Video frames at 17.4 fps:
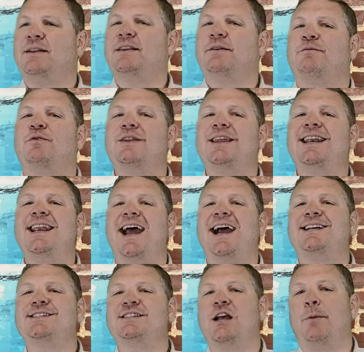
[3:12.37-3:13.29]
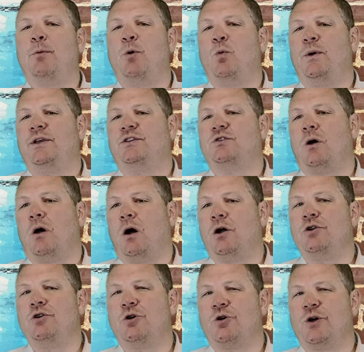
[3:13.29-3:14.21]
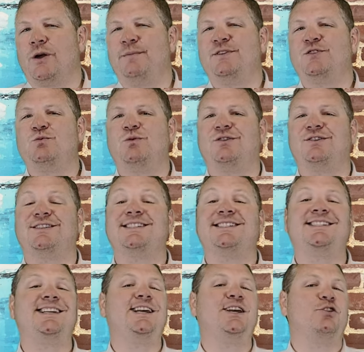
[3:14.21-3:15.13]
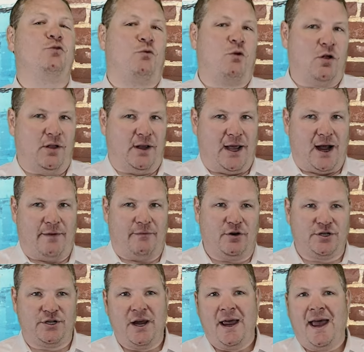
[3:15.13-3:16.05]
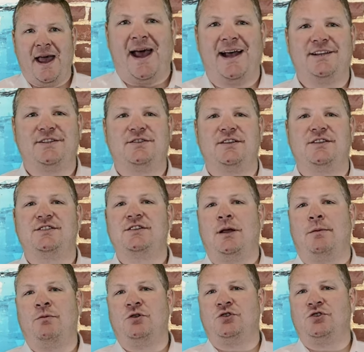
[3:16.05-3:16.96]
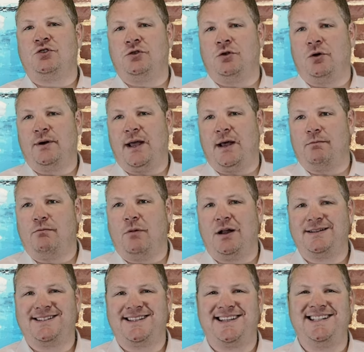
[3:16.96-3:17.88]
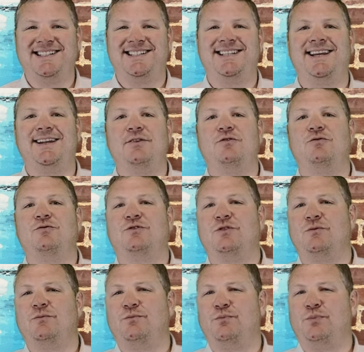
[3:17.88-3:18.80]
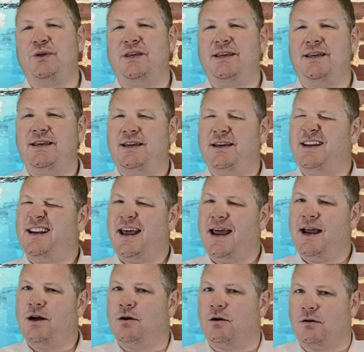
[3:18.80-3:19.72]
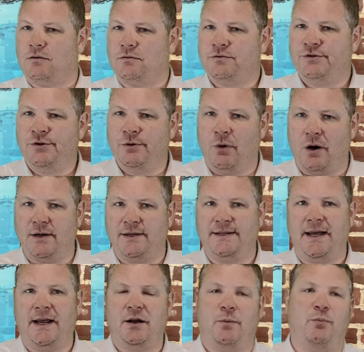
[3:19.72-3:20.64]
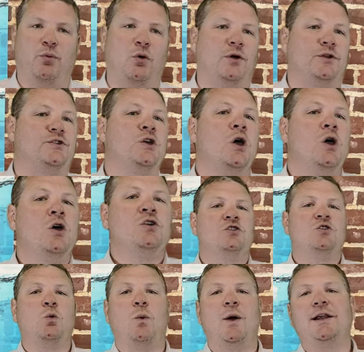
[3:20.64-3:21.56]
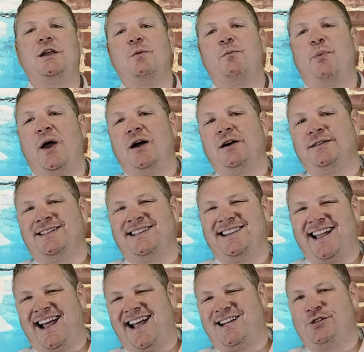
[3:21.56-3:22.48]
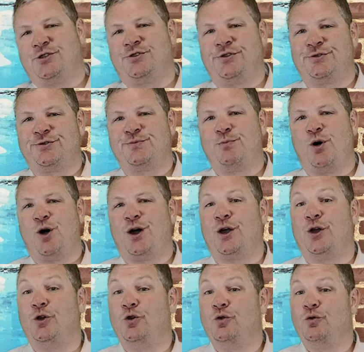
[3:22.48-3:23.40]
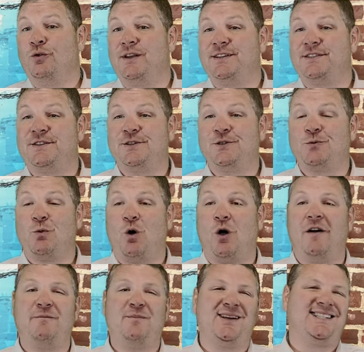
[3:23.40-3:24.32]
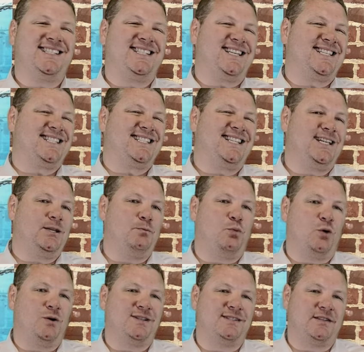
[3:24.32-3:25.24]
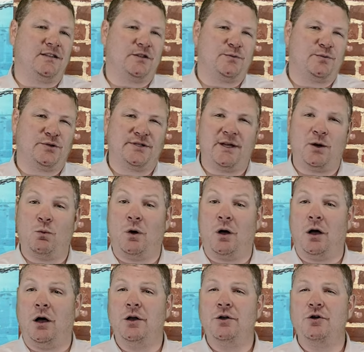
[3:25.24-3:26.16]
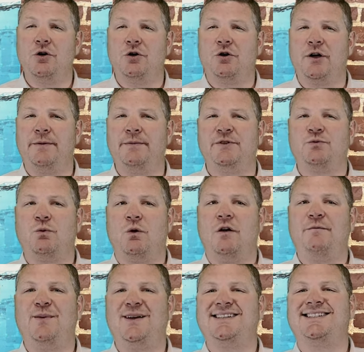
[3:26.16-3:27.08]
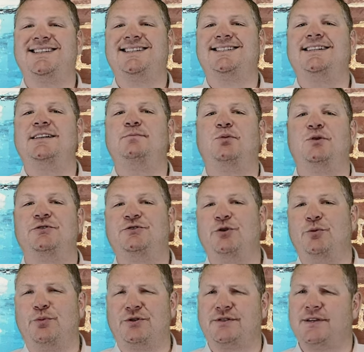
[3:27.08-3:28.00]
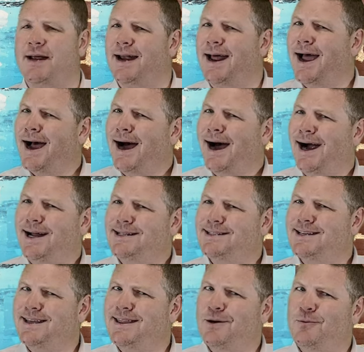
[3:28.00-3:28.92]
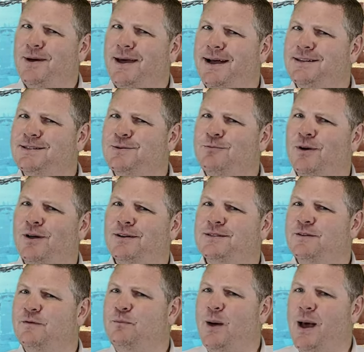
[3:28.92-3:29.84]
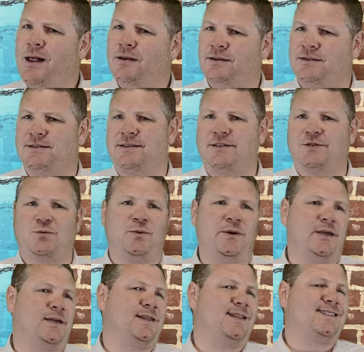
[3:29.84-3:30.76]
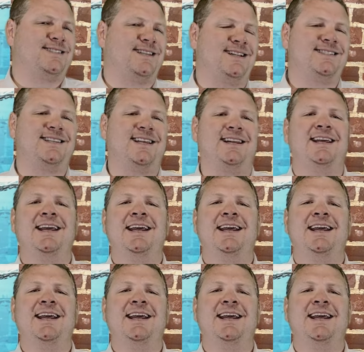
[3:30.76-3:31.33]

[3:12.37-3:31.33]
that for the next couple weeks, our under agreements will exceed the rolling average as the summer slowdown months continue to be an anchor to our data points. So when compared to last year's market, new listings were off by 16.6%, while under agreements were off by 16.2%. I'd say that we had some relative balance this week in the sense that